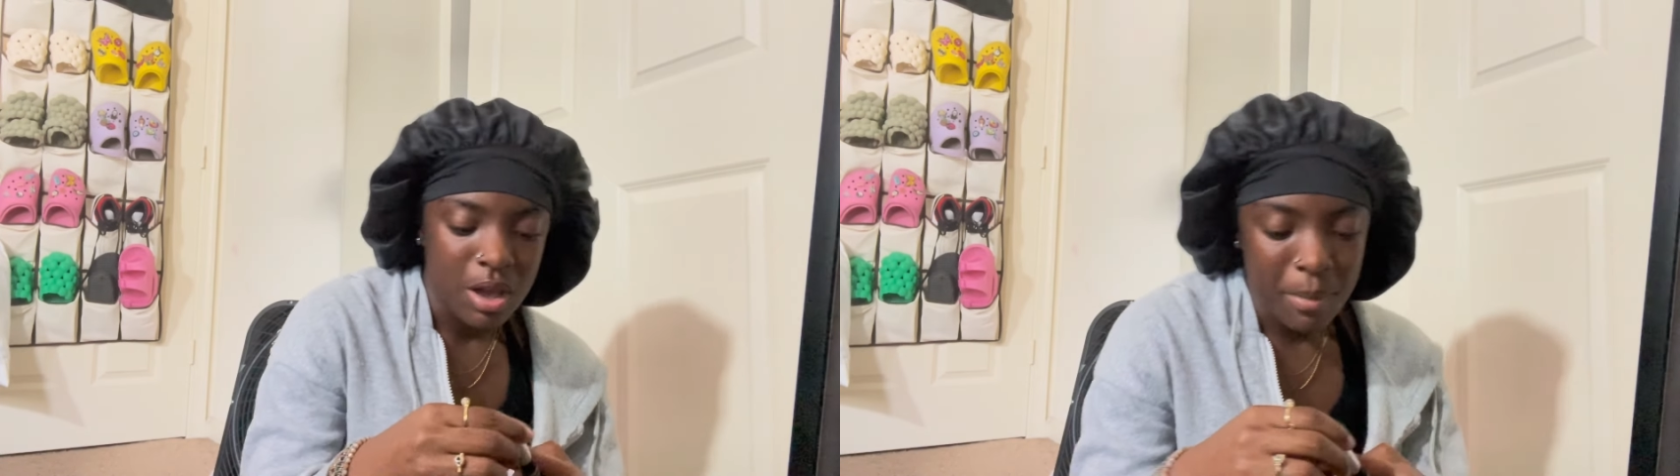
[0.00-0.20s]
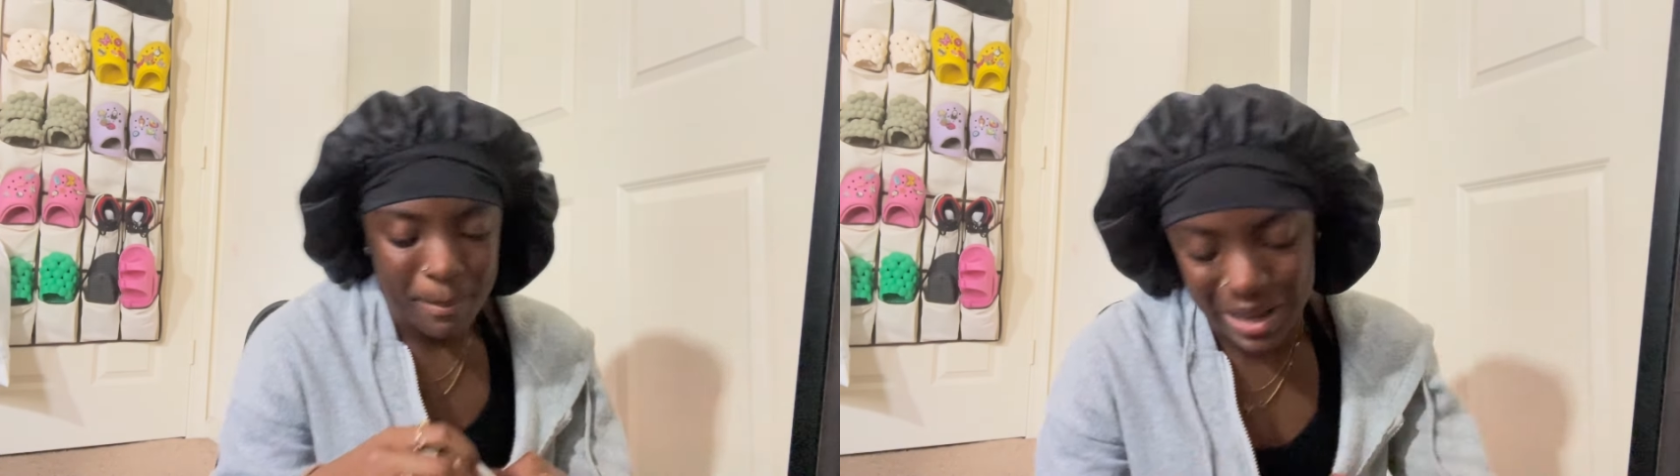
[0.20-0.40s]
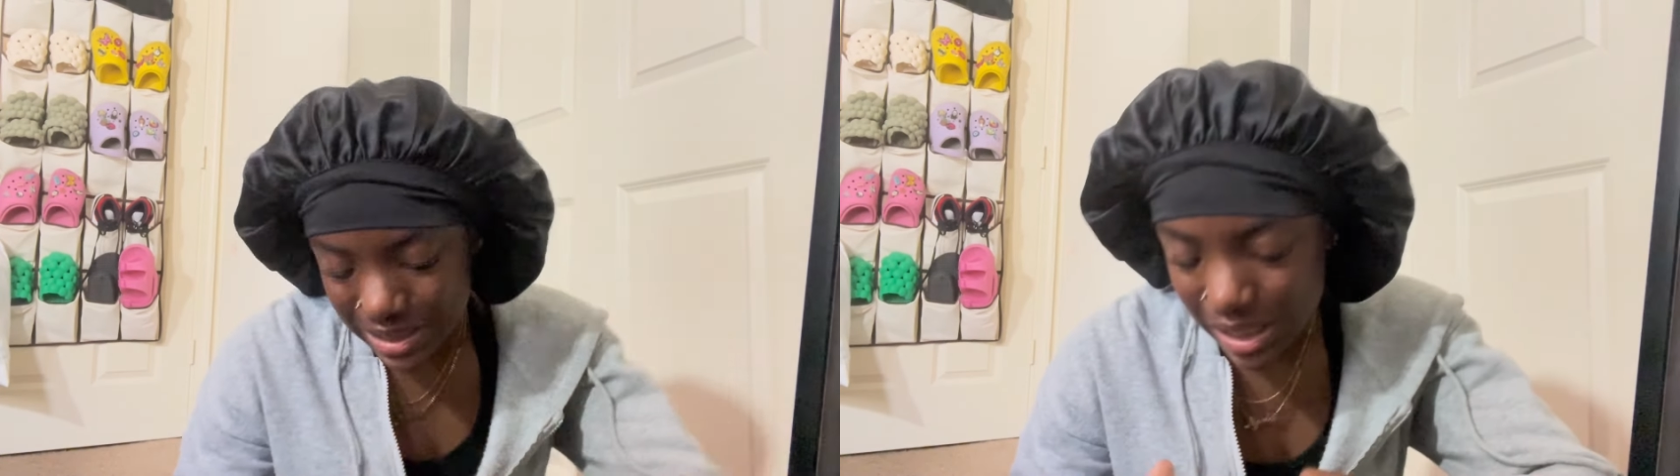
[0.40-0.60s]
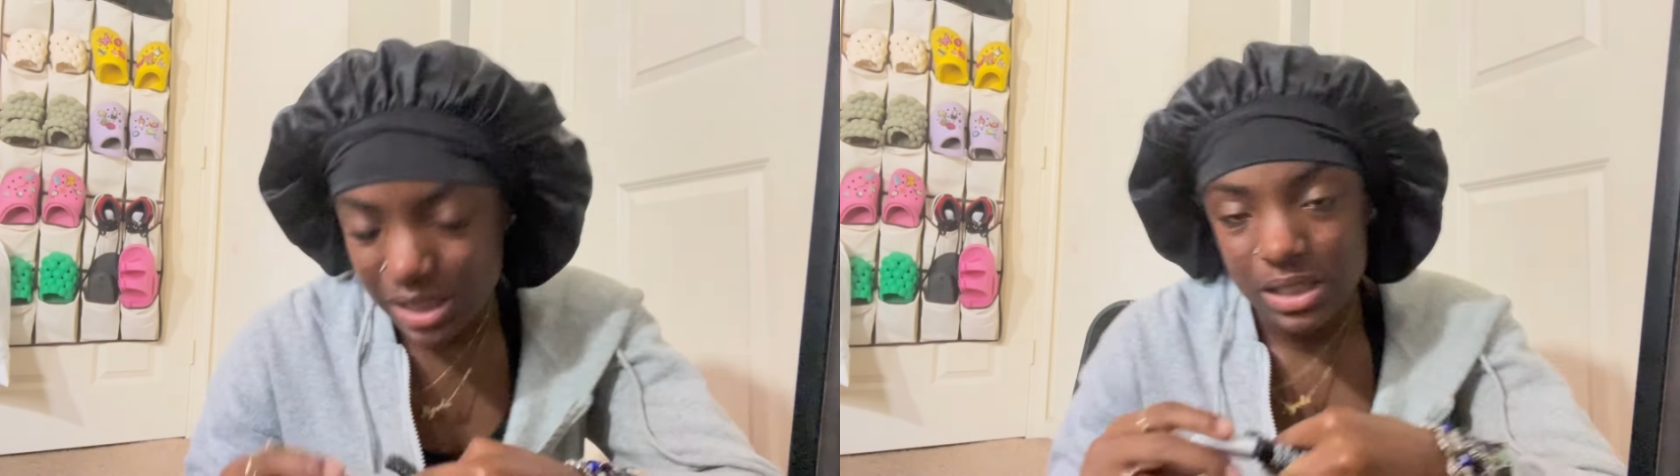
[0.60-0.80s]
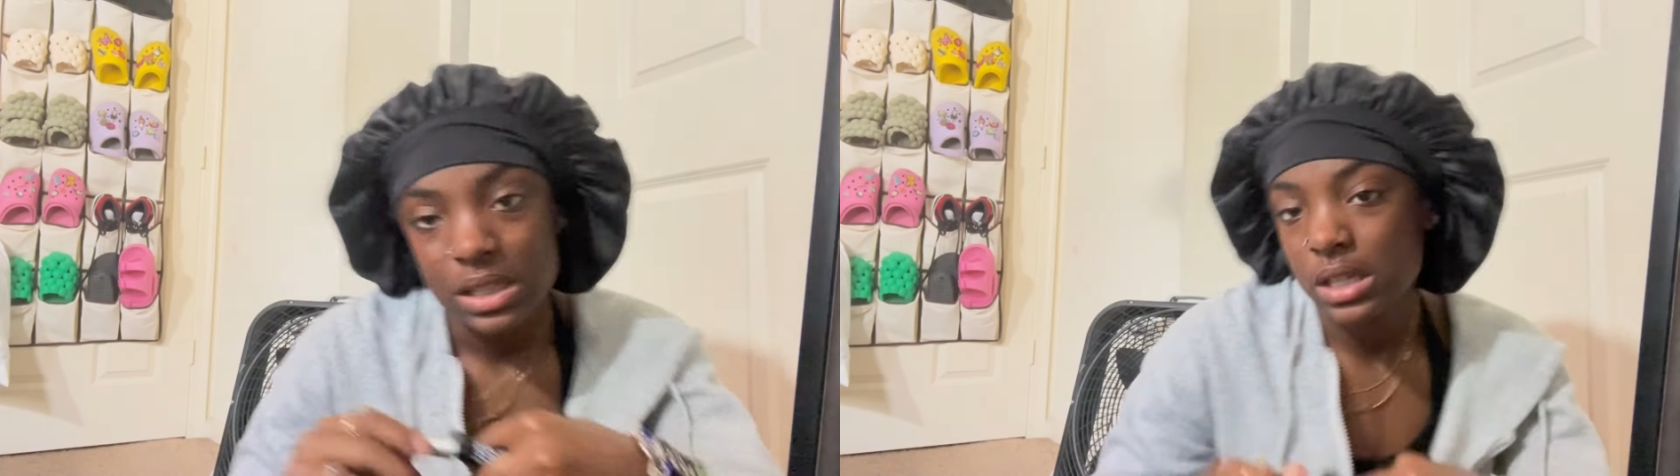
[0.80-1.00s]
my states
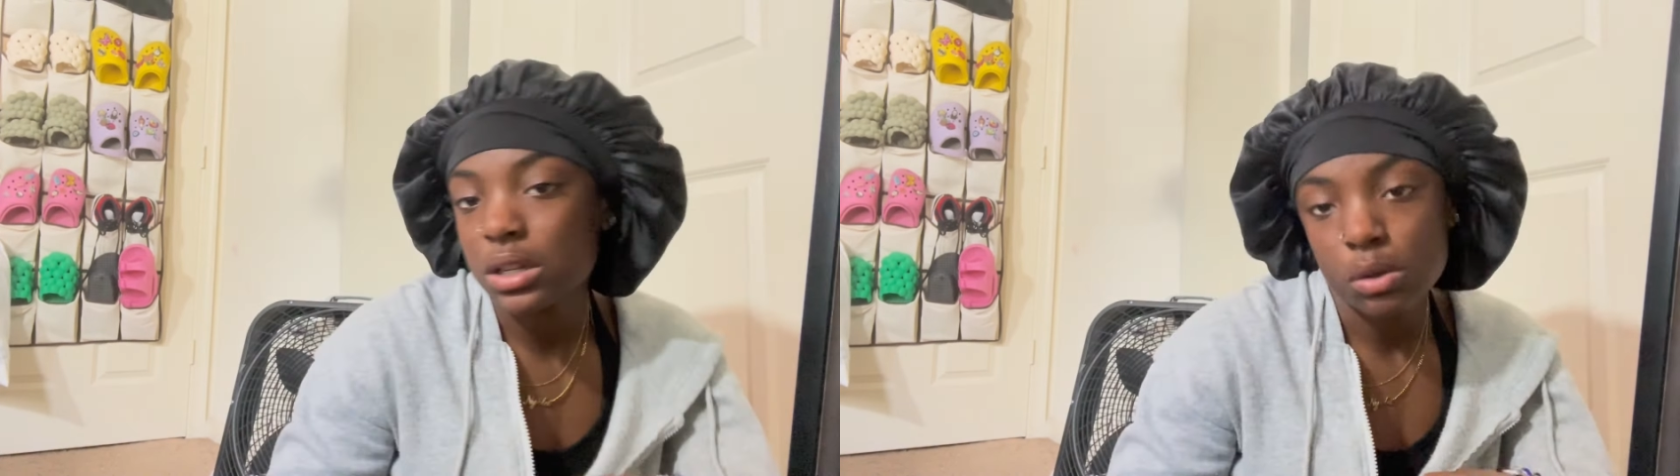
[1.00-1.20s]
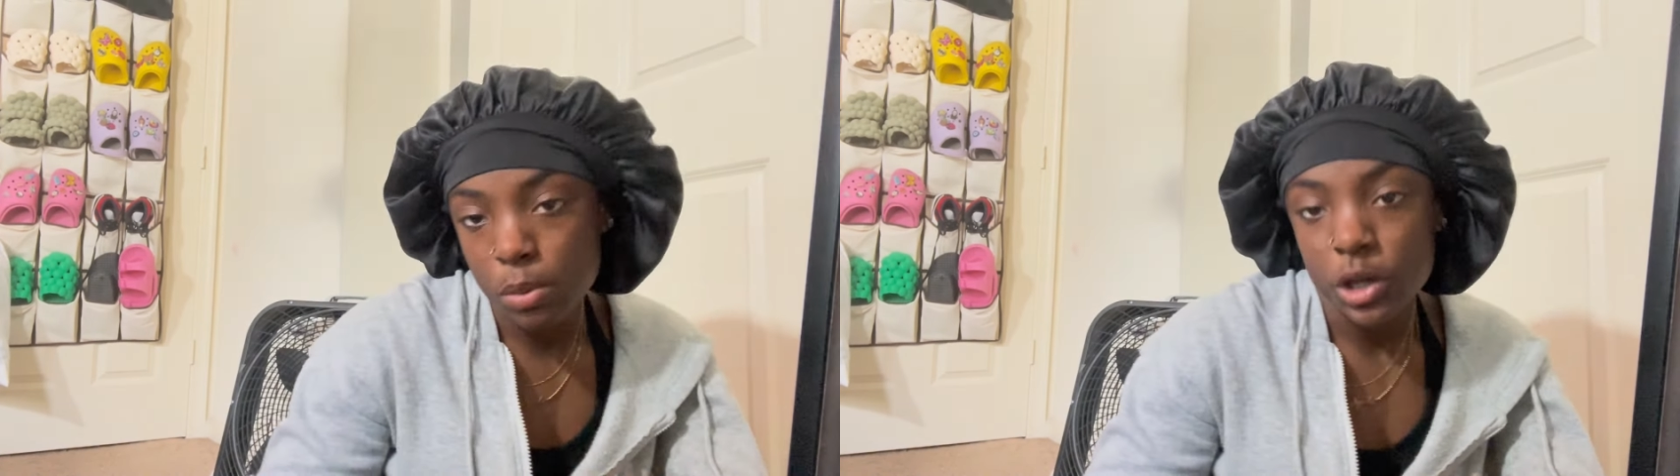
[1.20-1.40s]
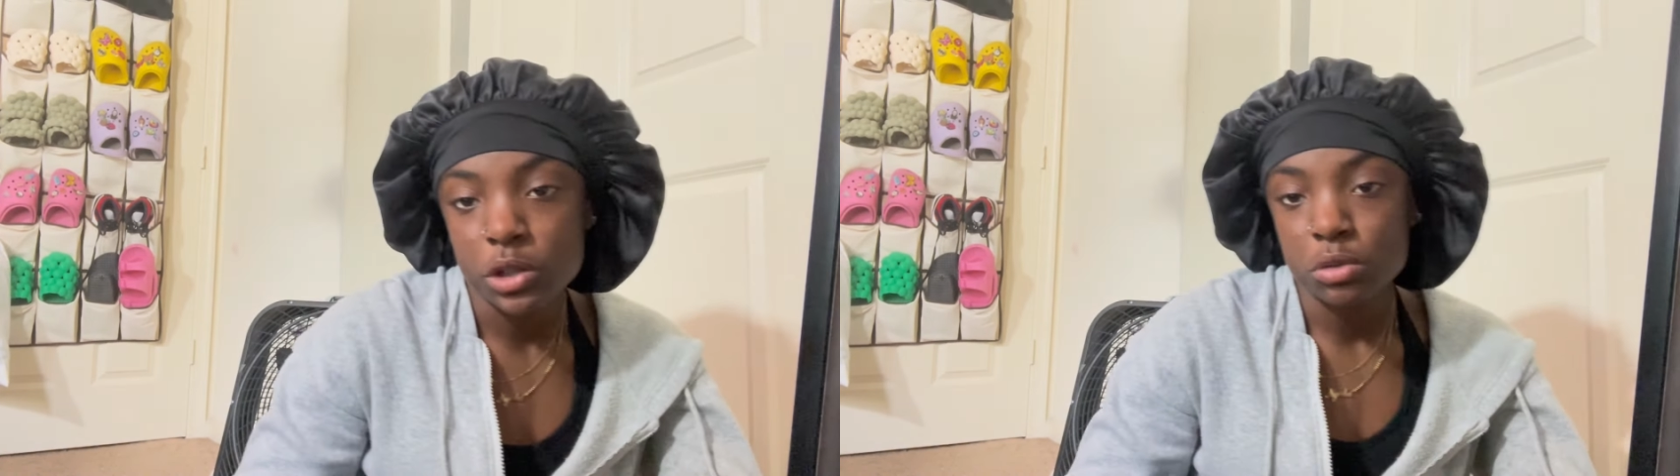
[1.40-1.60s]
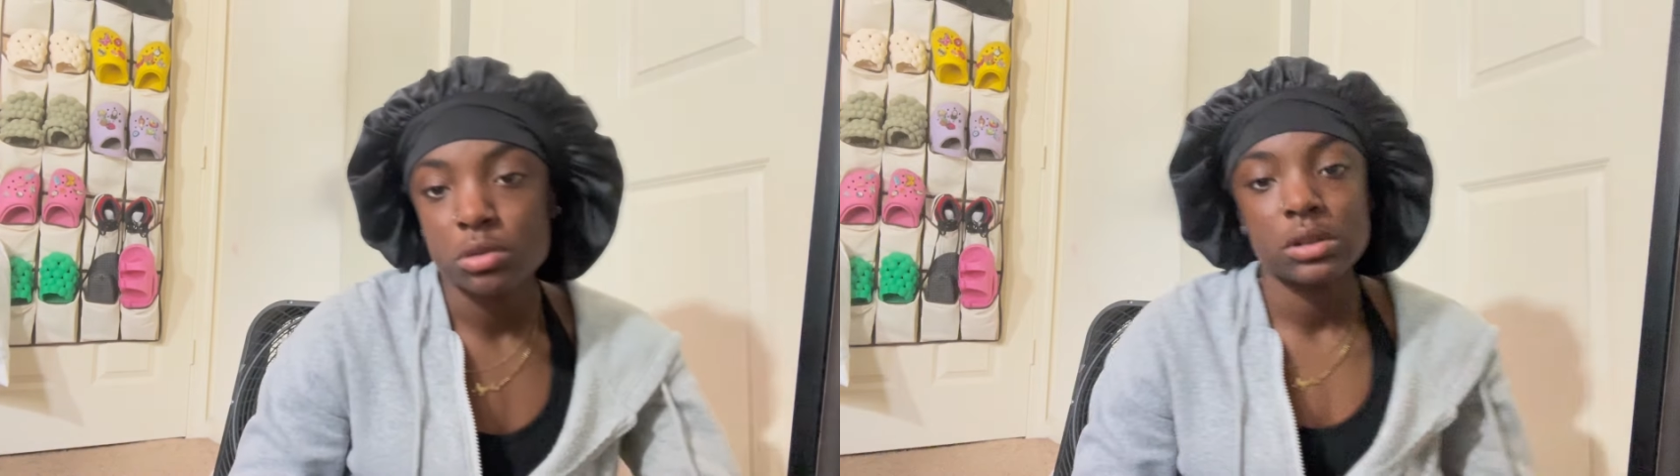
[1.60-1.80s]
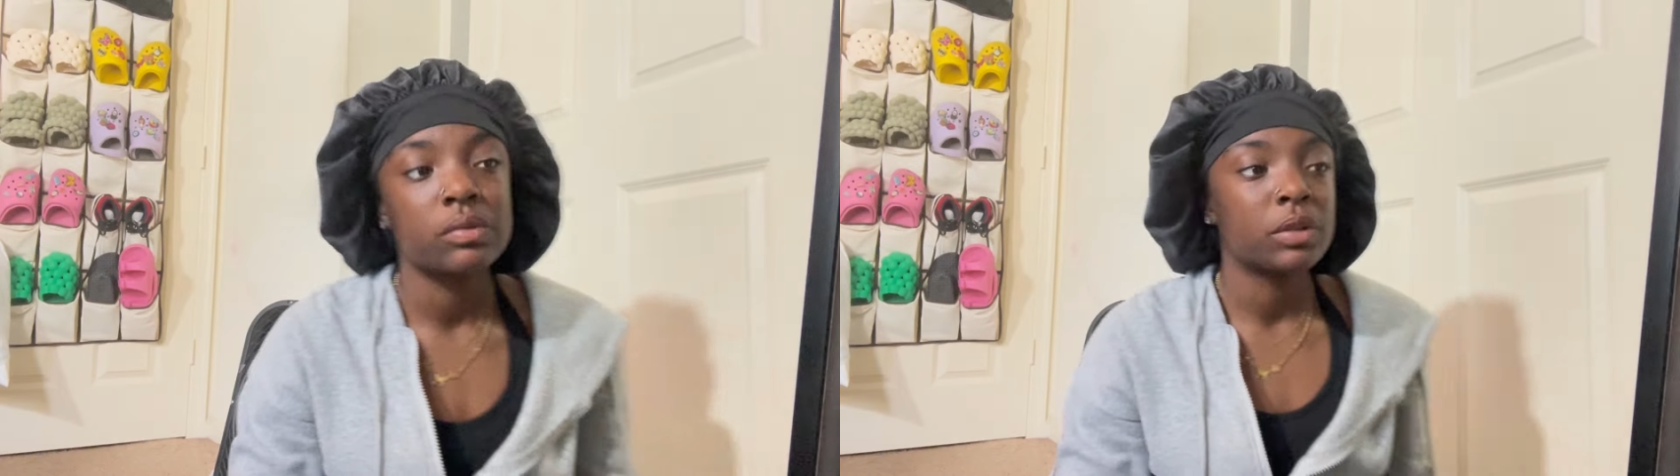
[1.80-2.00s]
is in Newport News,
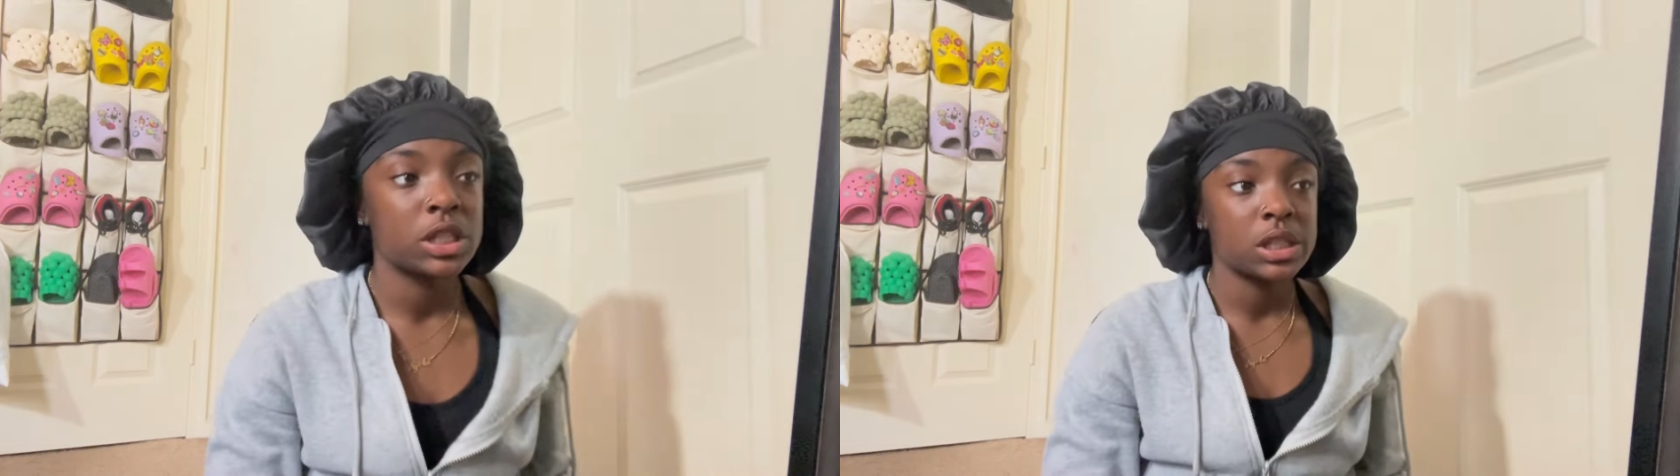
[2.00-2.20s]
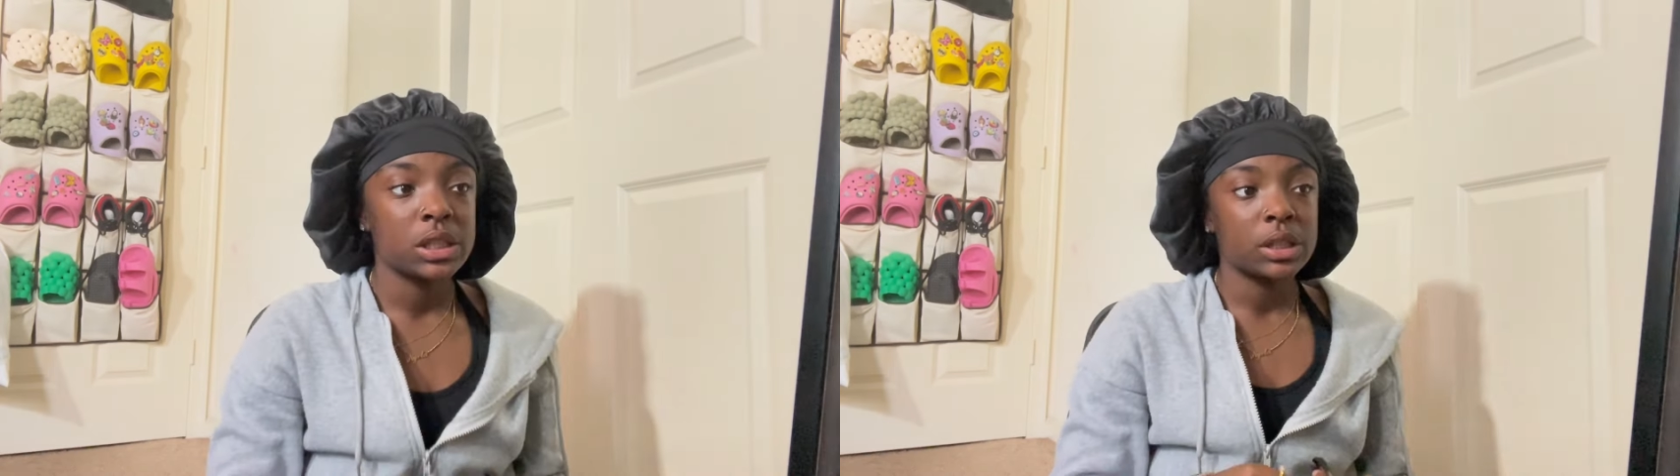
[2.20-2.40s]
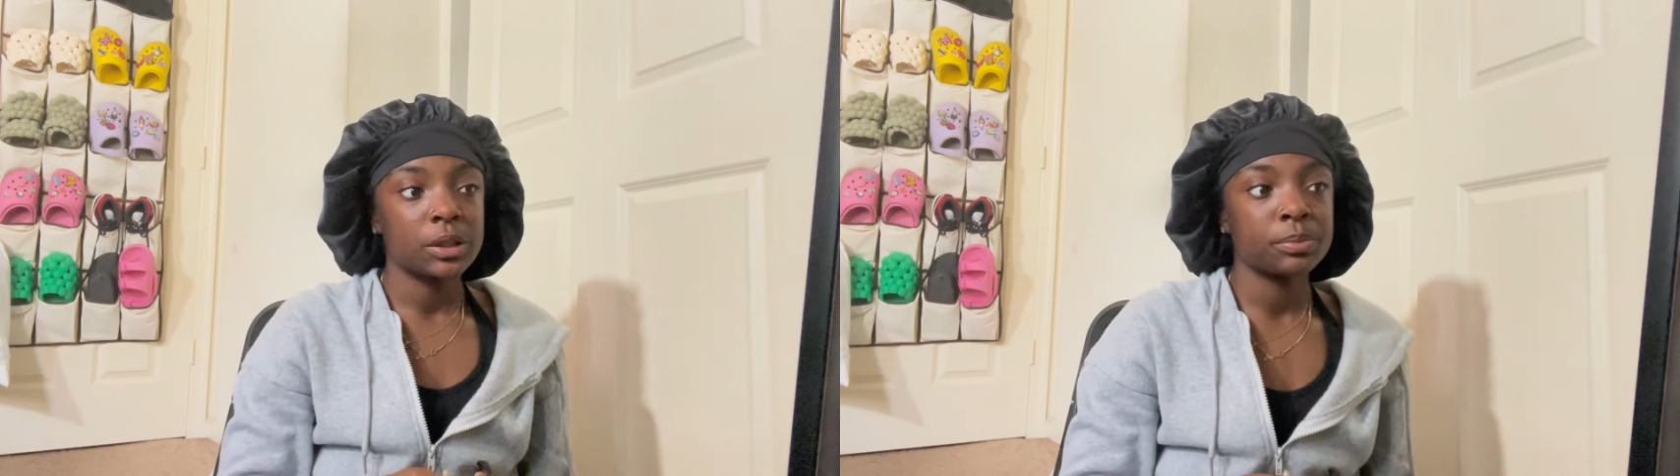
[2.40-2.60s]
Virginia.